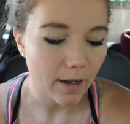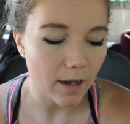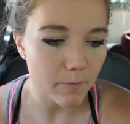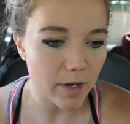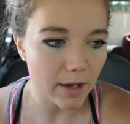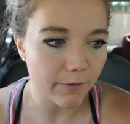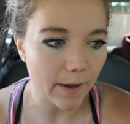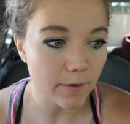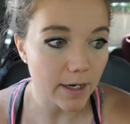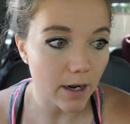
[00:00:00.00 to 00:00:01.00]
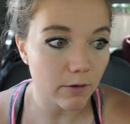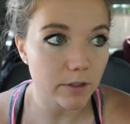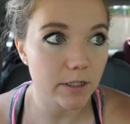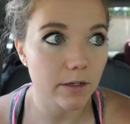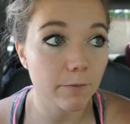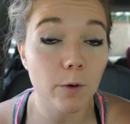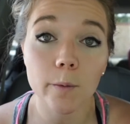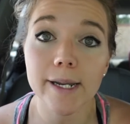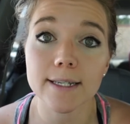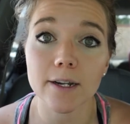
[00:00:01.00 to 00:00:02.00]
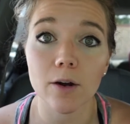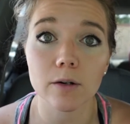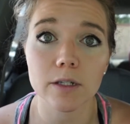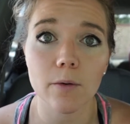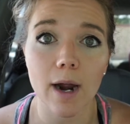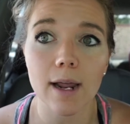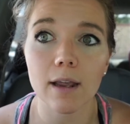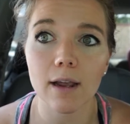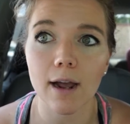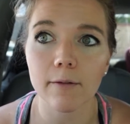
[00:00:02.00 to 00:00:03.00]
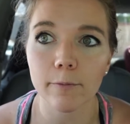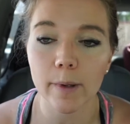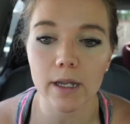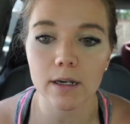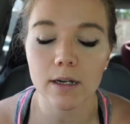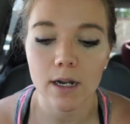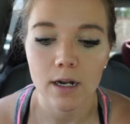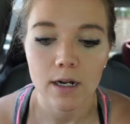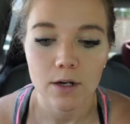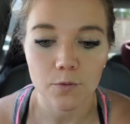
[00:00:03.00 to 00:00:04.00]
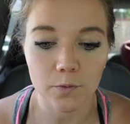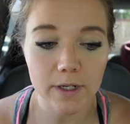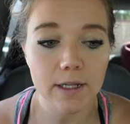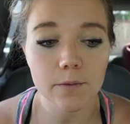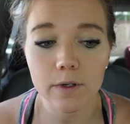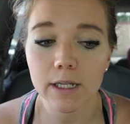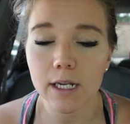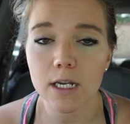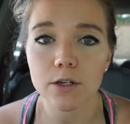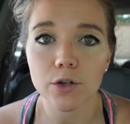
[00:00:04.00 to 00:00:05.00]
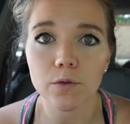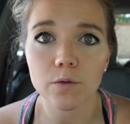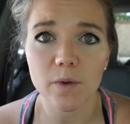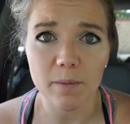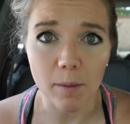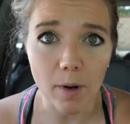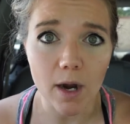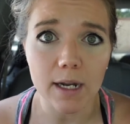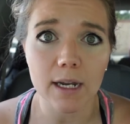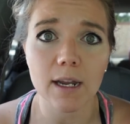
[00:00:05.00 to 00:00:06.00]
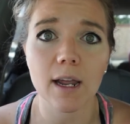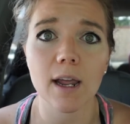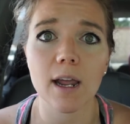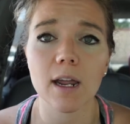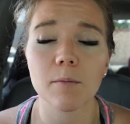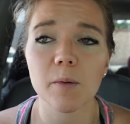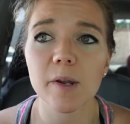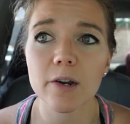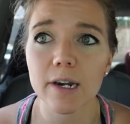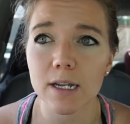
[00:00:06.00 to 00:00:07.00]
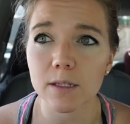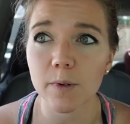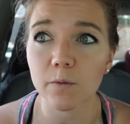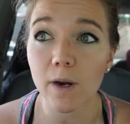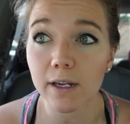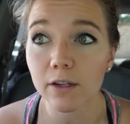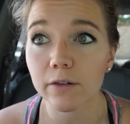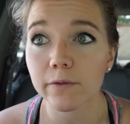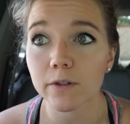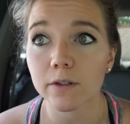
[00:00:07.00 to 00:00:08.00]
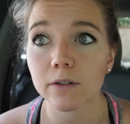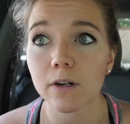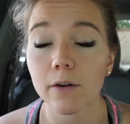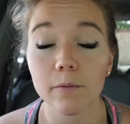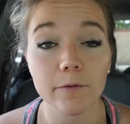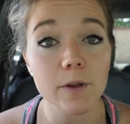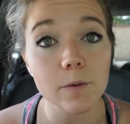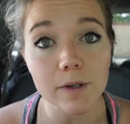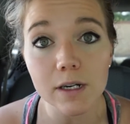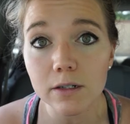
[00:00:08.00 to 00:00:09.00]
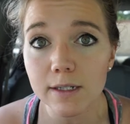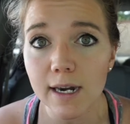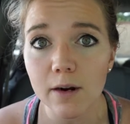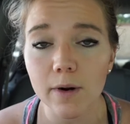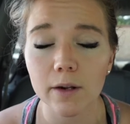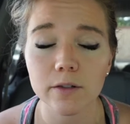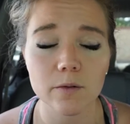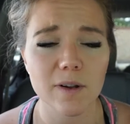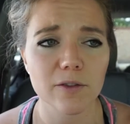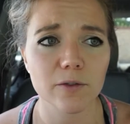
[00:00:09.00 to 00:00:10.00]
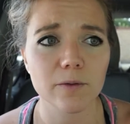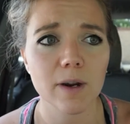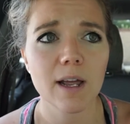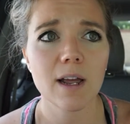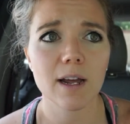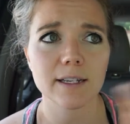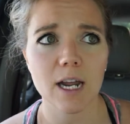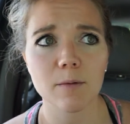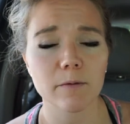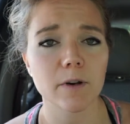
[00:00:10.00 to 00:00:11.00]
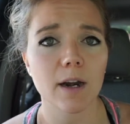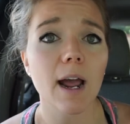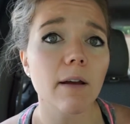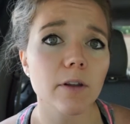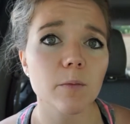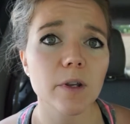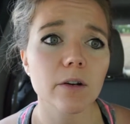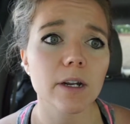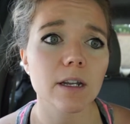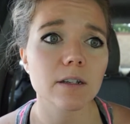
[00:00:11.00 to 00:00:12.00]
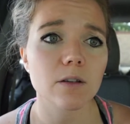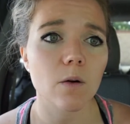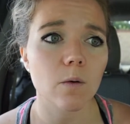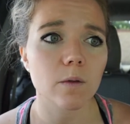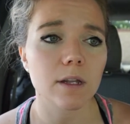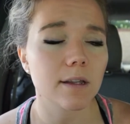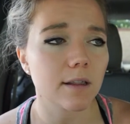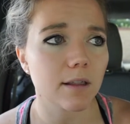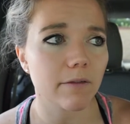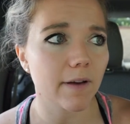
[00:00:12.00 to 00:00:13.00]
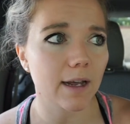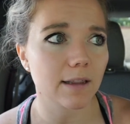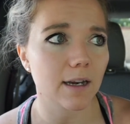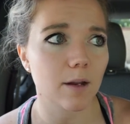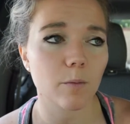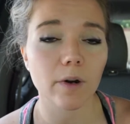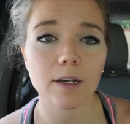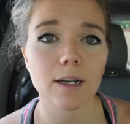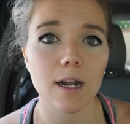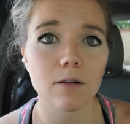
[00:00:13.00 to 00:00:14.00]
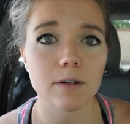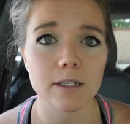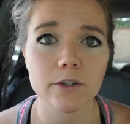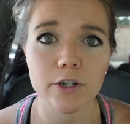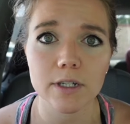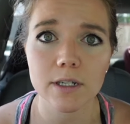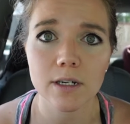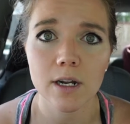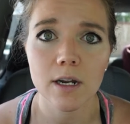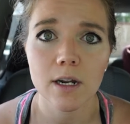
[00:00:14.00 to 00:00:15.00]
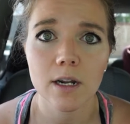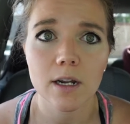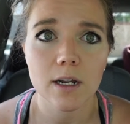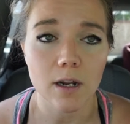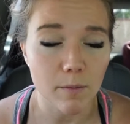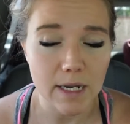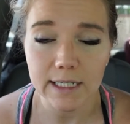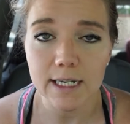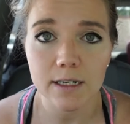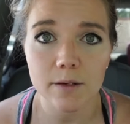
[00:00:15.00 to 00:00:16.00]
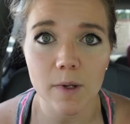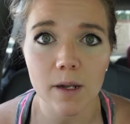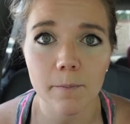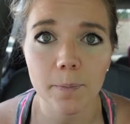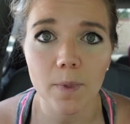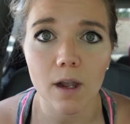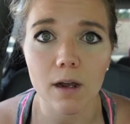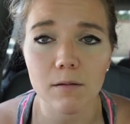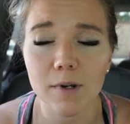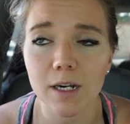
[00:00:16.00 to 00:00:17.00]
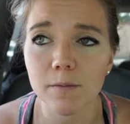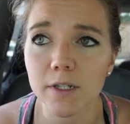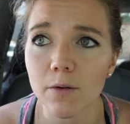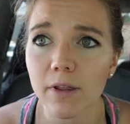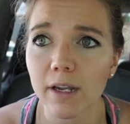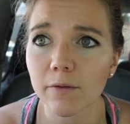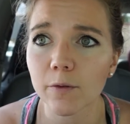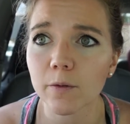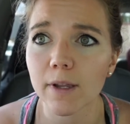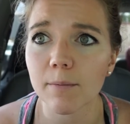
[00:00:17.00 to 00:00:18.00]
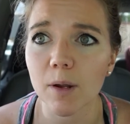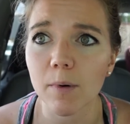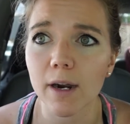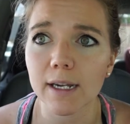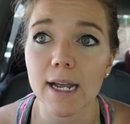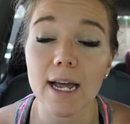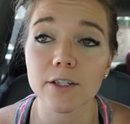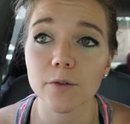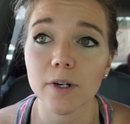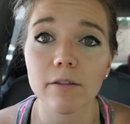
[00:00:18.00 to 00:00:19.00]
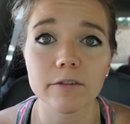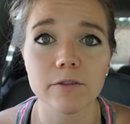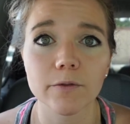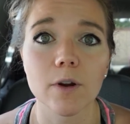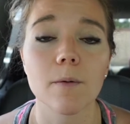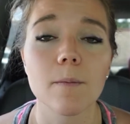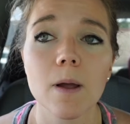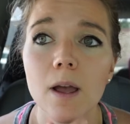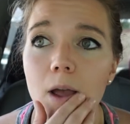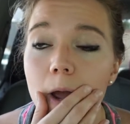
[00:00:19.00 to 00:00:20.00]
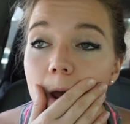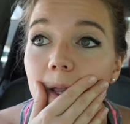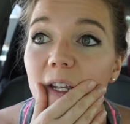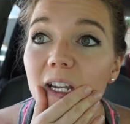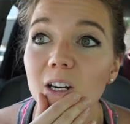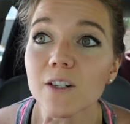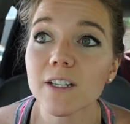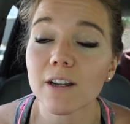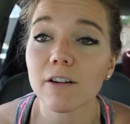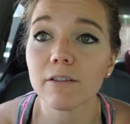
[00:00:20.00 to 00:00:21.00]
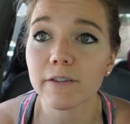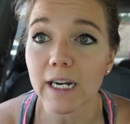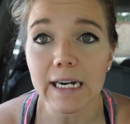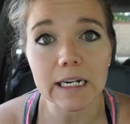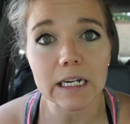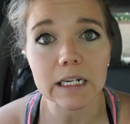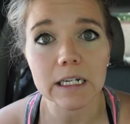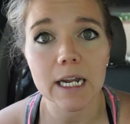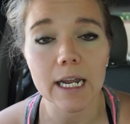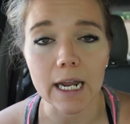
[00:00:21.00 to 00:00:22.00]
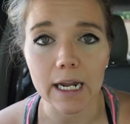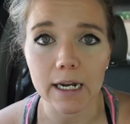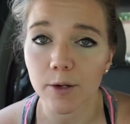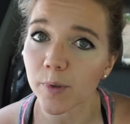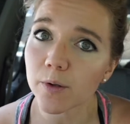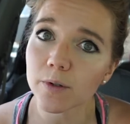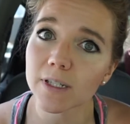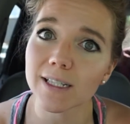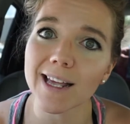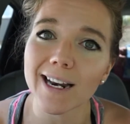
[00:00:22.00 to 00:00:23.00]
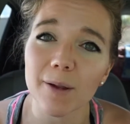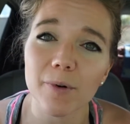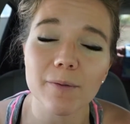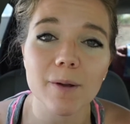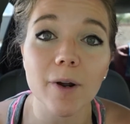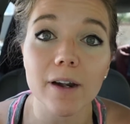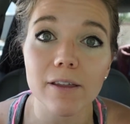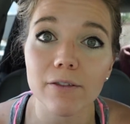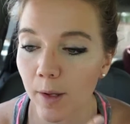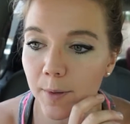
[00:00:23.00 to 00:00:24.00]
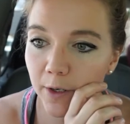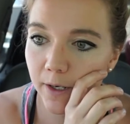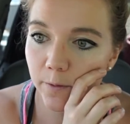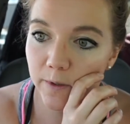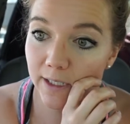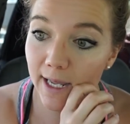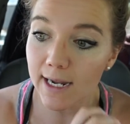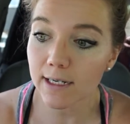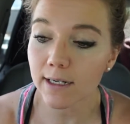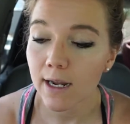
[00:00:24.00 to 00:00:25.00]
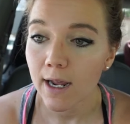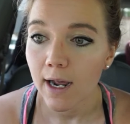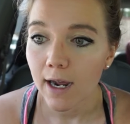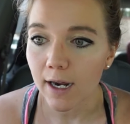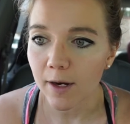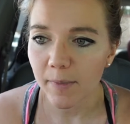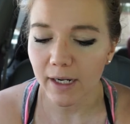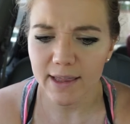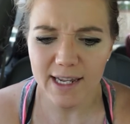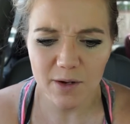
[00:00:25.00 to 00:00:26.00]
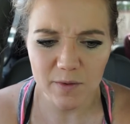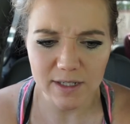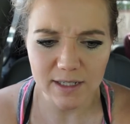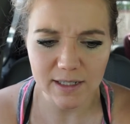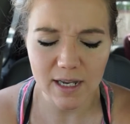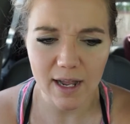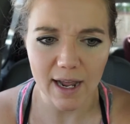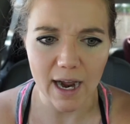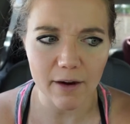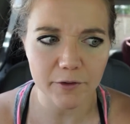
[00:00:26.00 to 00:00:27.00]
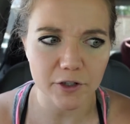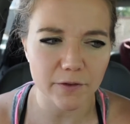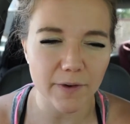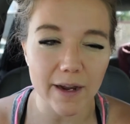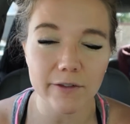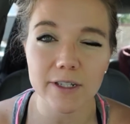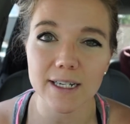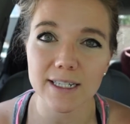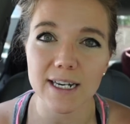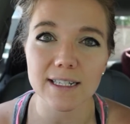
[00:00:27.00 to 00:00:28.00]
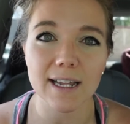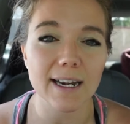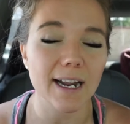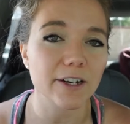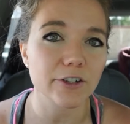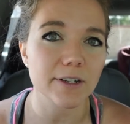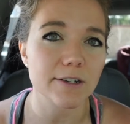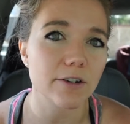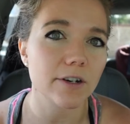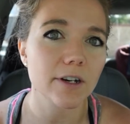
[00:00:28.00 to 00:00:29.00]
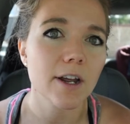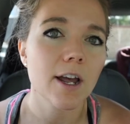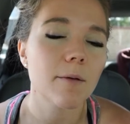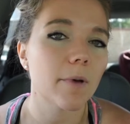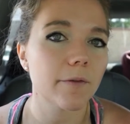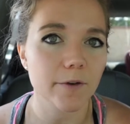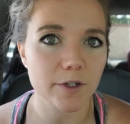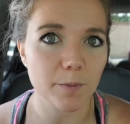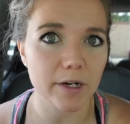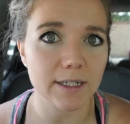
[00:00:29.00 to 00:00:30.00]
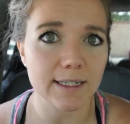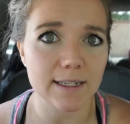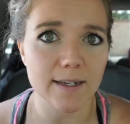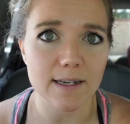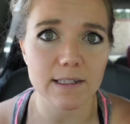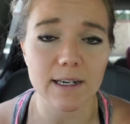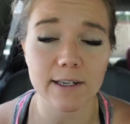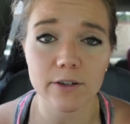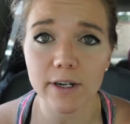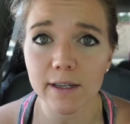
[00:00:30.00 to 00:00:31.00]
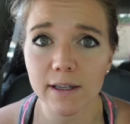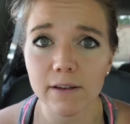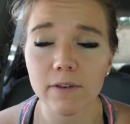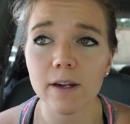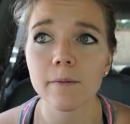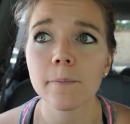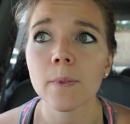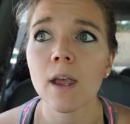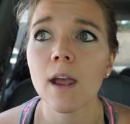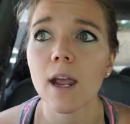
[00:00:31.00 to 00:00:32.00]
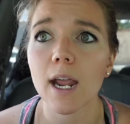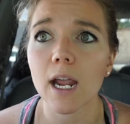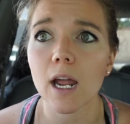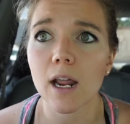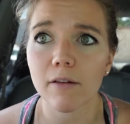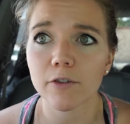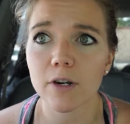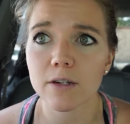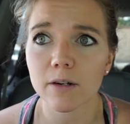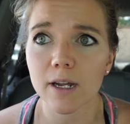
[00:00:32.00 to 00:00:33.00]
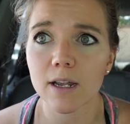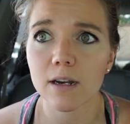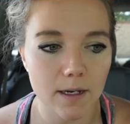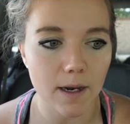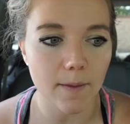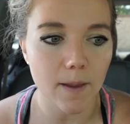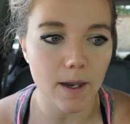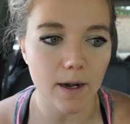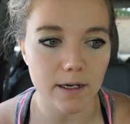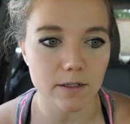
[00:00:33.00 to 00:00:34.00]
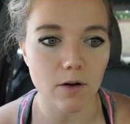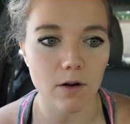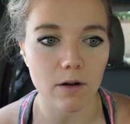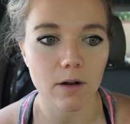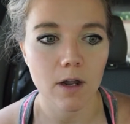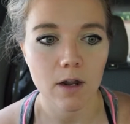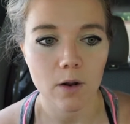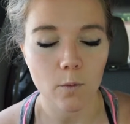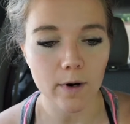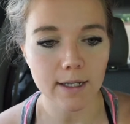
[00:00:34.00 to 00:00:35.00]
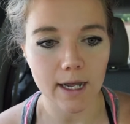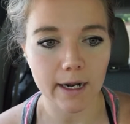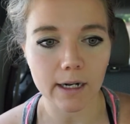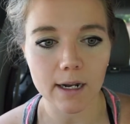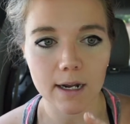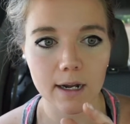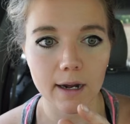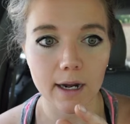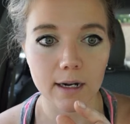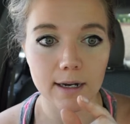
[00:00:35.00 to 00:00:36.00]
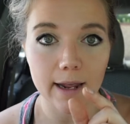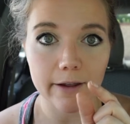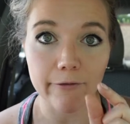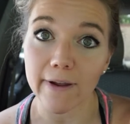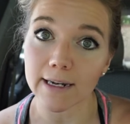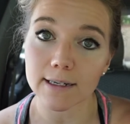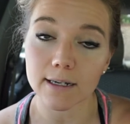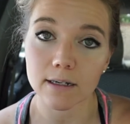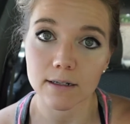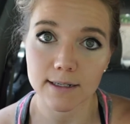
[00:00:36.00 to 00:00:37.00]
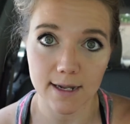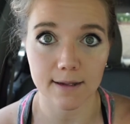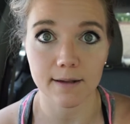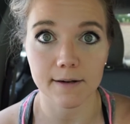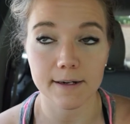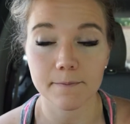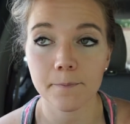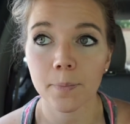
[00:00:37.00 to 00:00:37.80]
And I found out 4 weeks ago. So I've been really in tune with my body, and my period has been regular for a few years now. I also went through a time of not having a period, so the fact that I'm pregnant now is just amazing to me, and I'm so thankful that my body has recovered from the years of dieting and abuse that I put my body through. My period was late, and I think it was after 5 or 6 days late I actually took my first pregnancy test, and I took it in the evening. And after I took it, and then I saw 1 line and a faint second line.